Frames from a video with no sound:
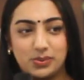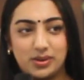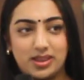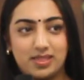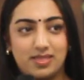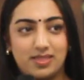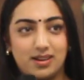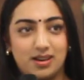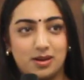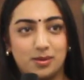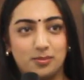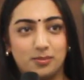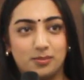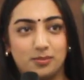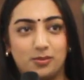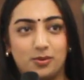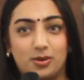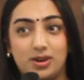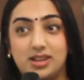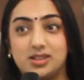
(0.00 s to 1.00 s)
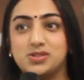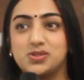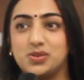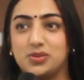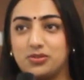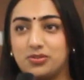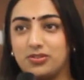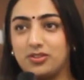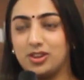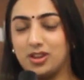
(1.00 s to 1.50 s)
with Green
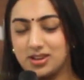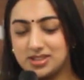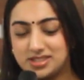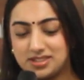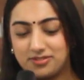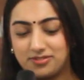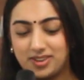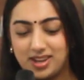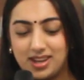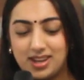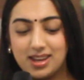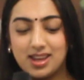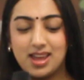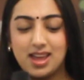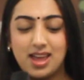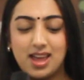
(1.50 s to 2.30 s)
Zone Philosophy.